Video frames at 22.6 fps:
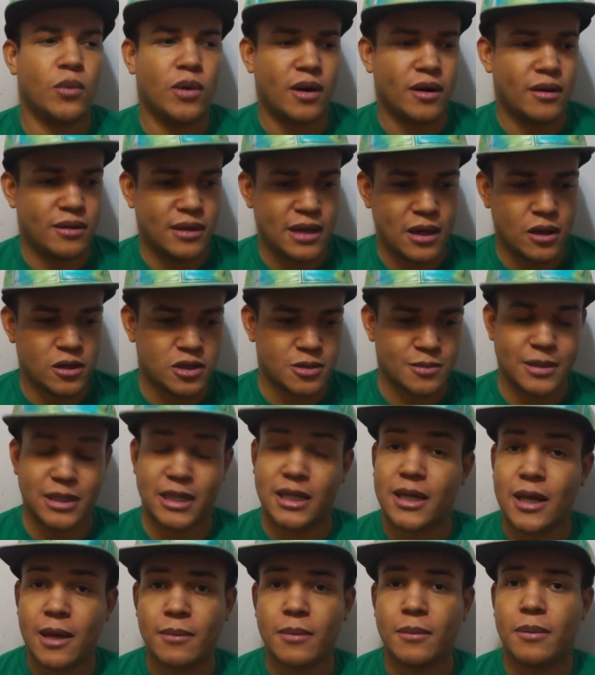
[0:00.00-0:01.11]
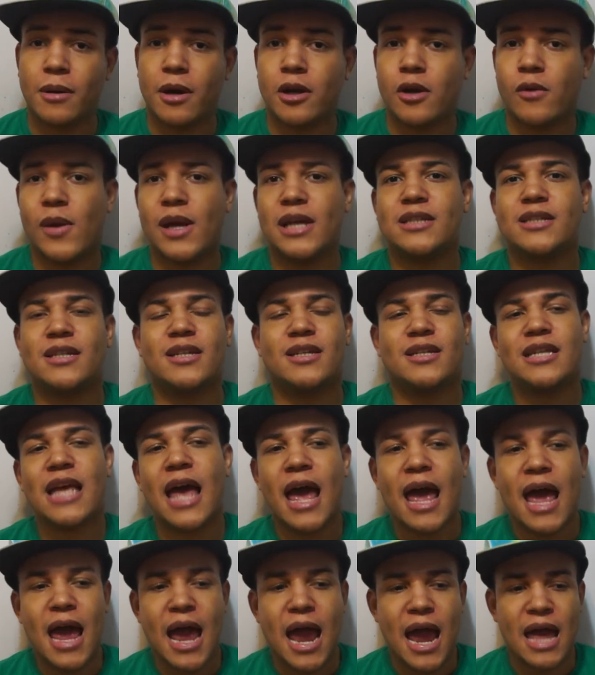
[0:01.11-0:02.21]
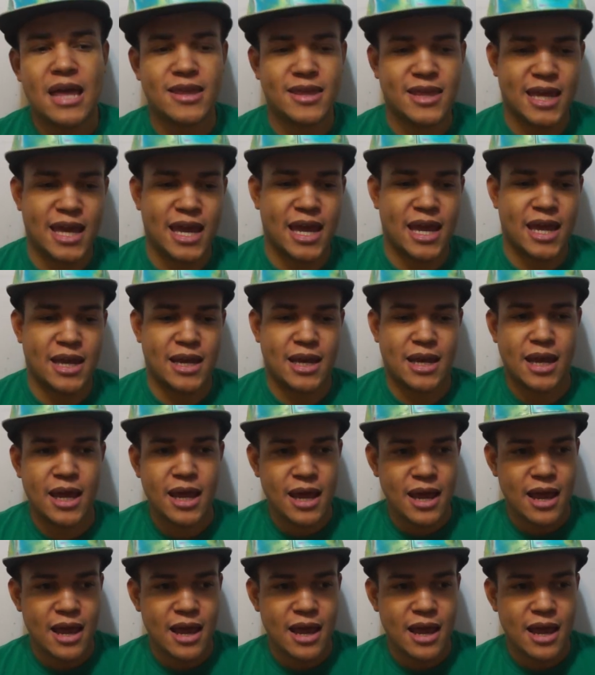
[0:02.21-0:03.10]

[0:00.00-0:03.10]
Where they ultimately come upon Oasis and then.